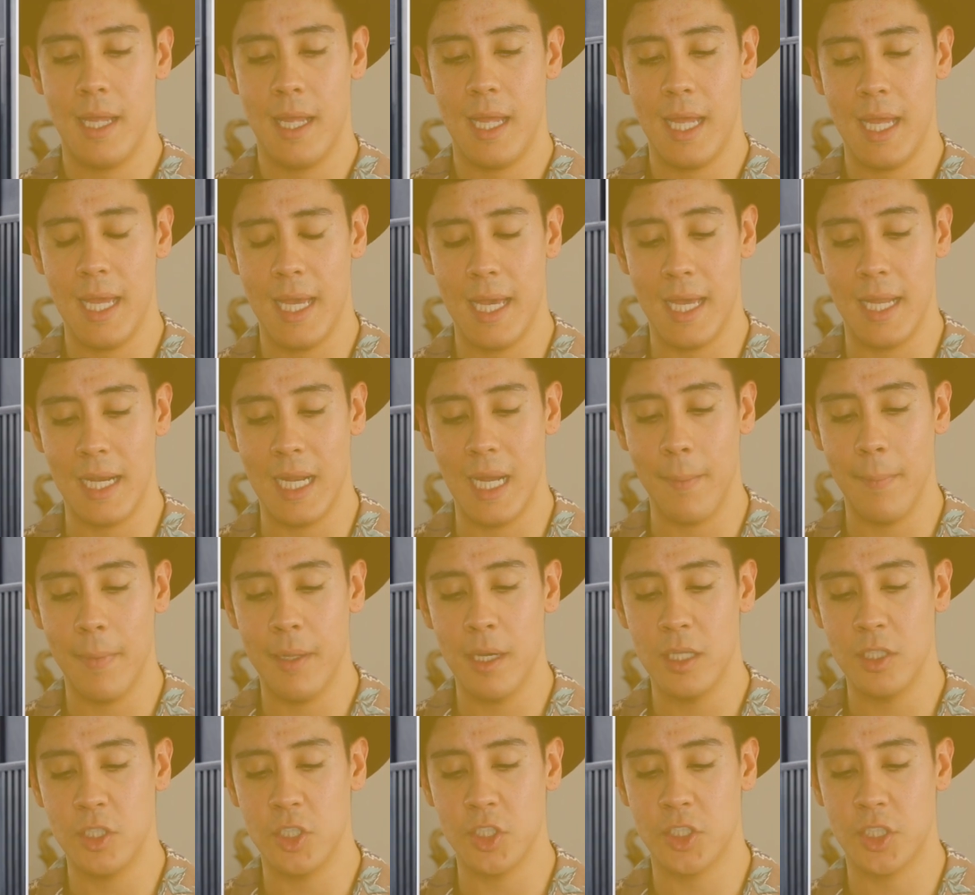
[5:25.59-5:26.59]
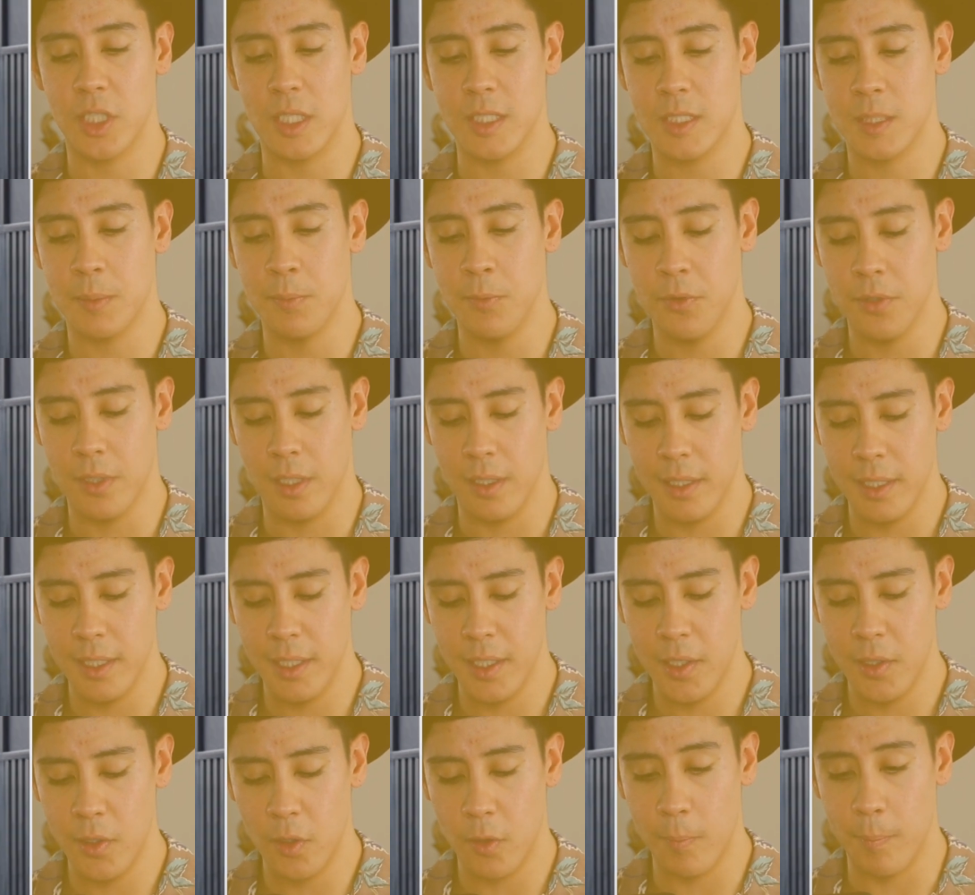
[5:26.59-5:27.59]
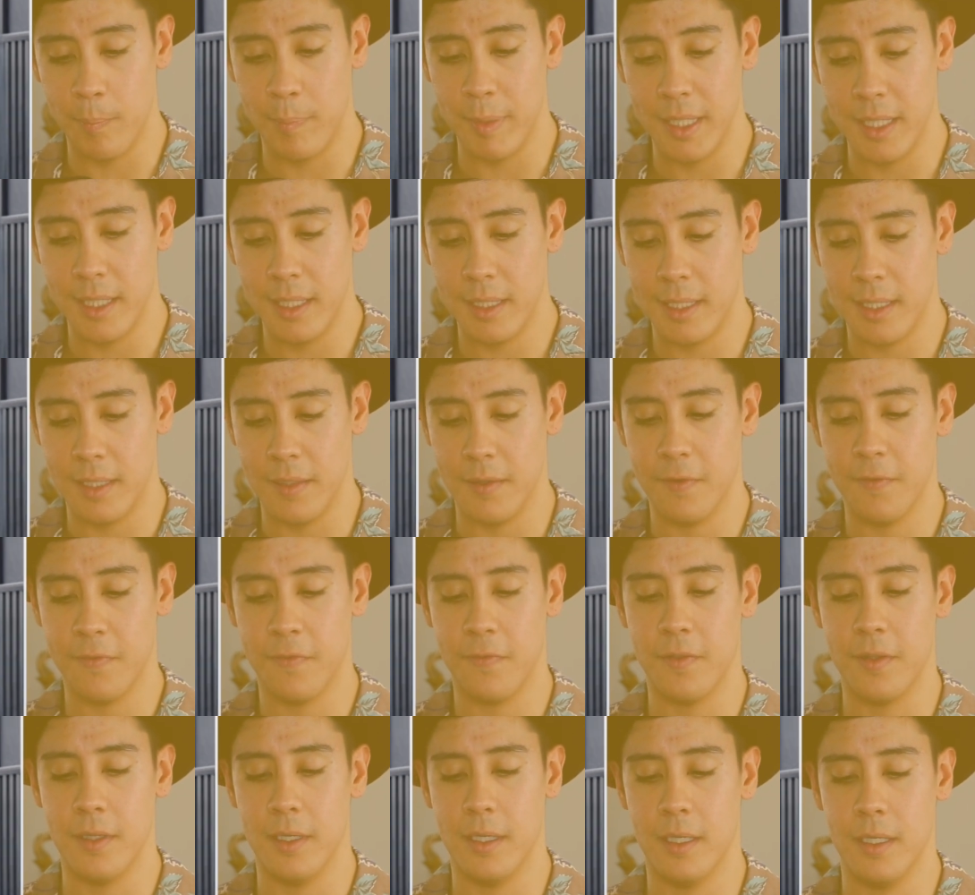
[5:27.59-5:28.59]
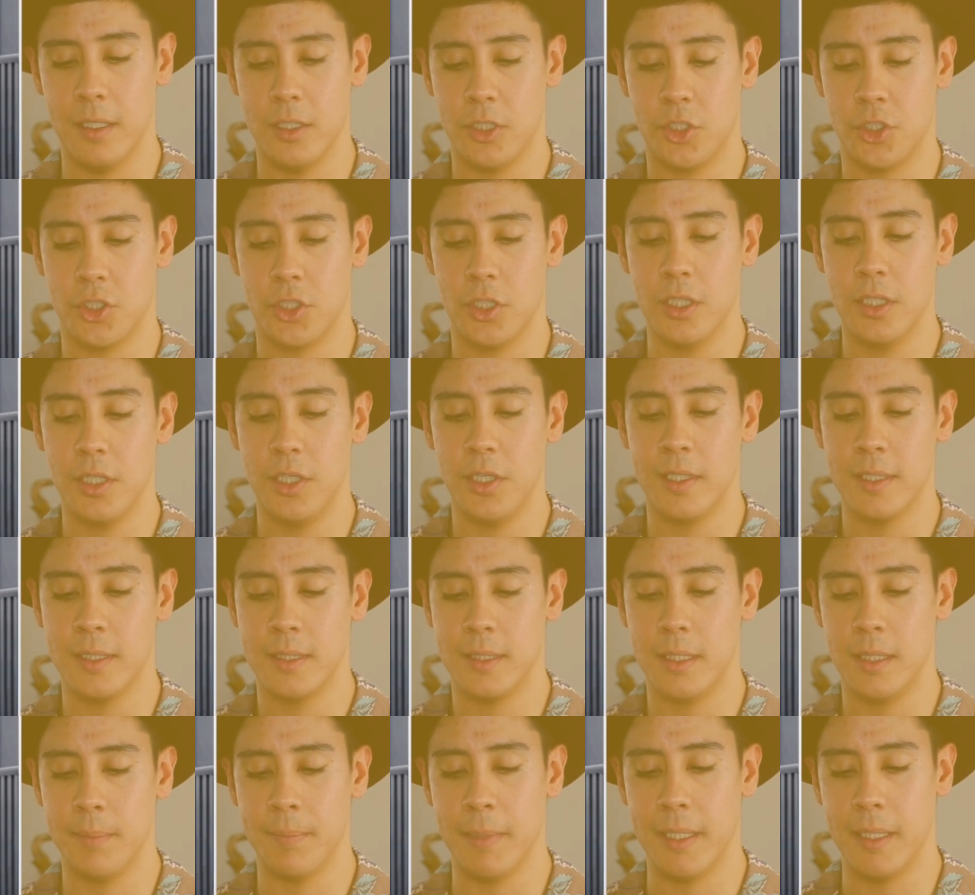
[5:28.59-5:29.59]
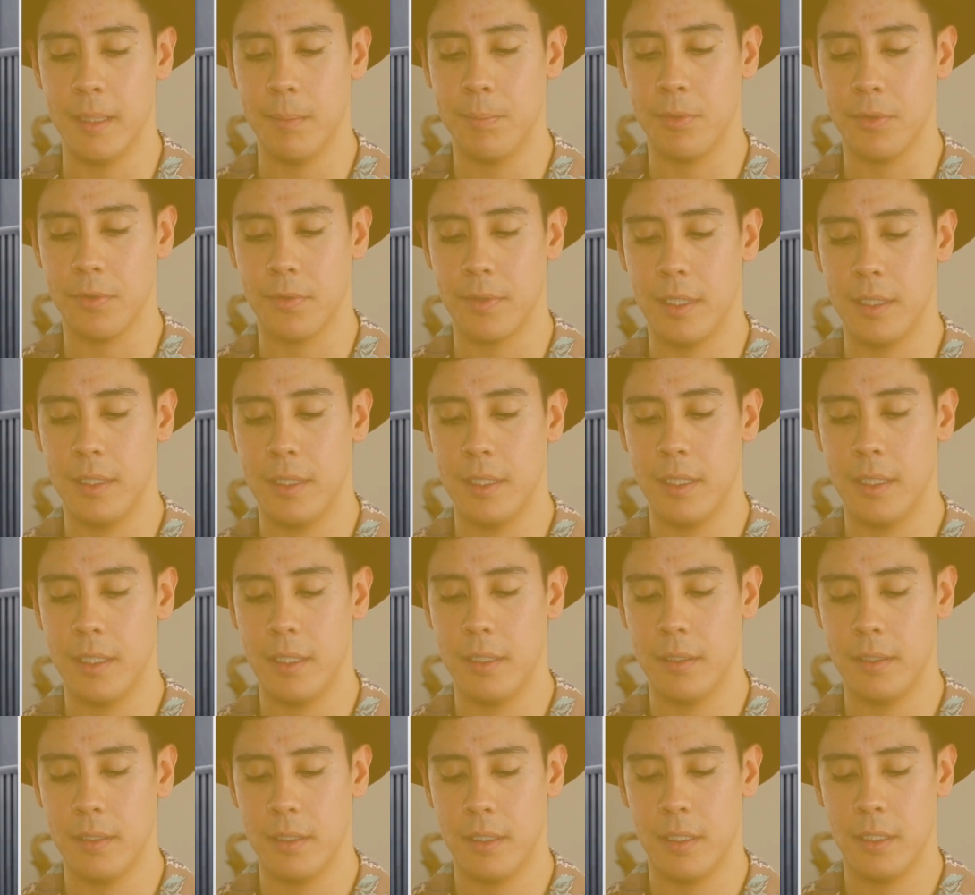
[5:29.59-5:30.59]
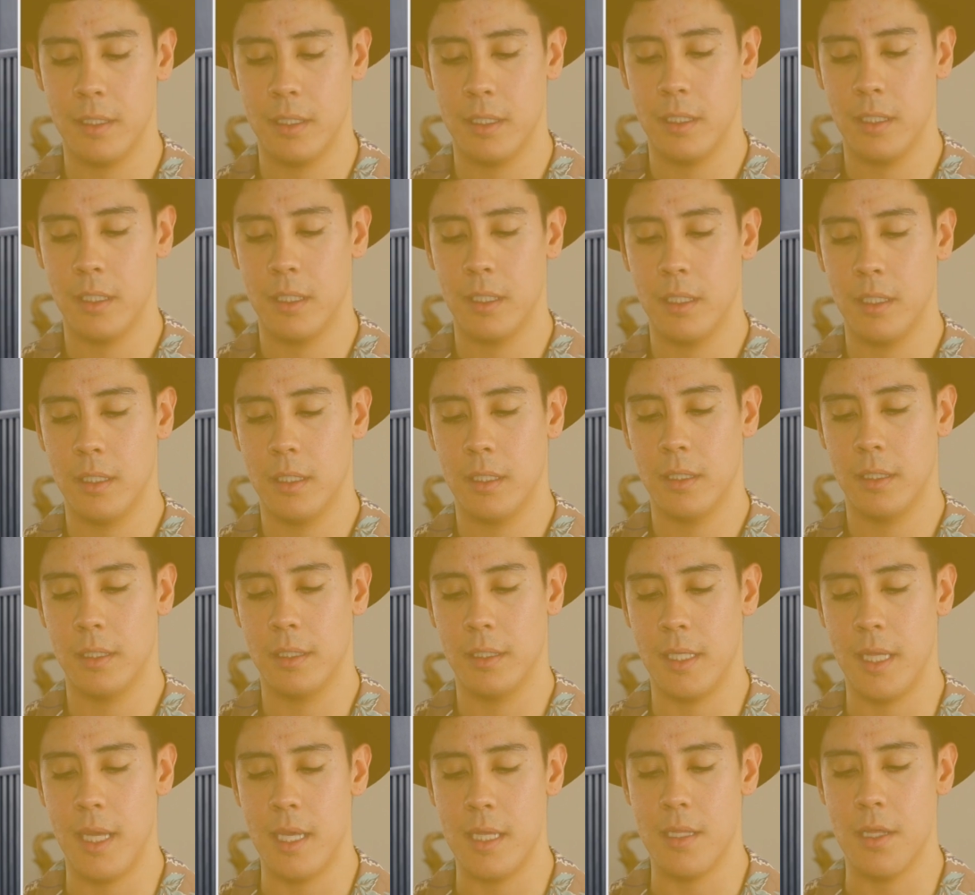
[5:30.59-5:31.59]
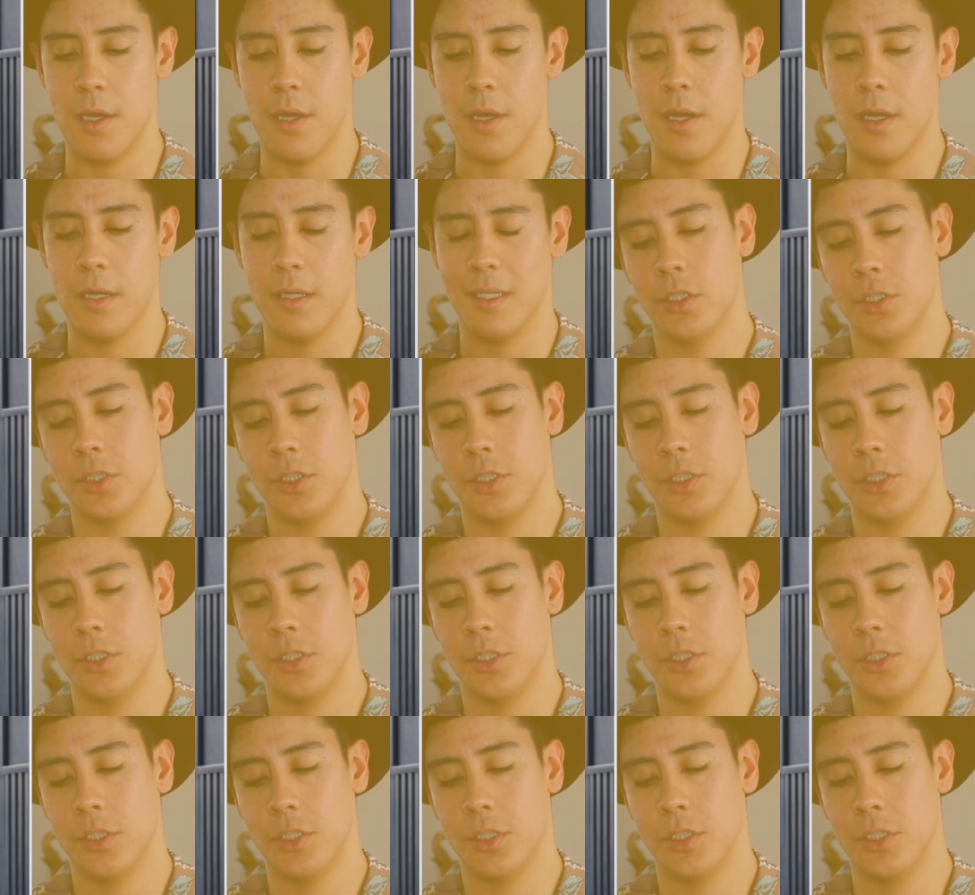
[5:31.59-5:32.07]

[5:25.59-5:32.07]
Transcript: And I'm gonna just smooth a little bit of the shirt. You can see my nipple right there. Hey there.